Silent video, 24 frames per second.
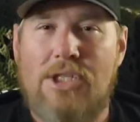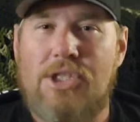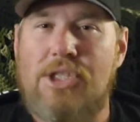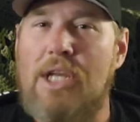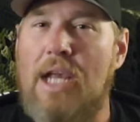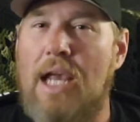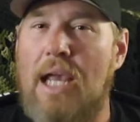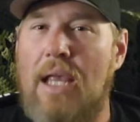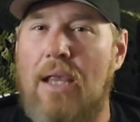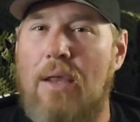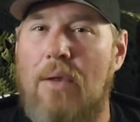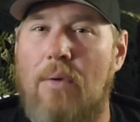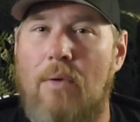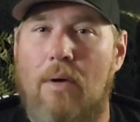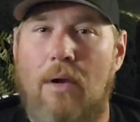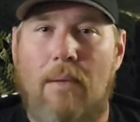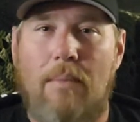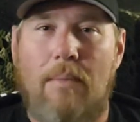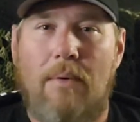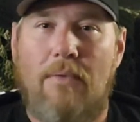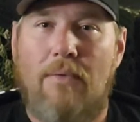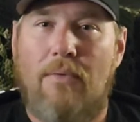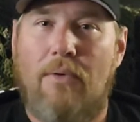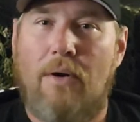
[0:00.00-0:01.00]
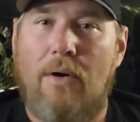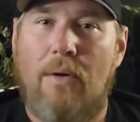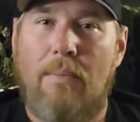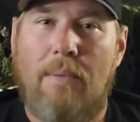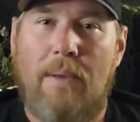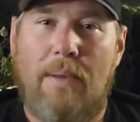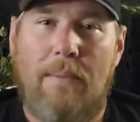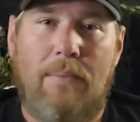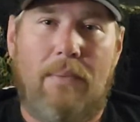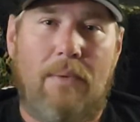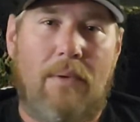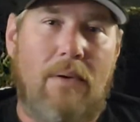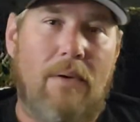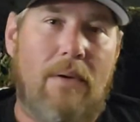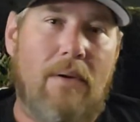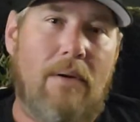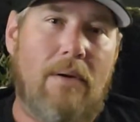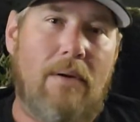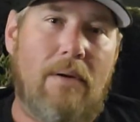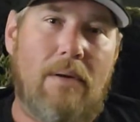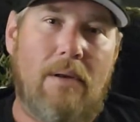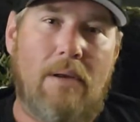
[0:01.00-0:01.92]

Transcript: January before people are,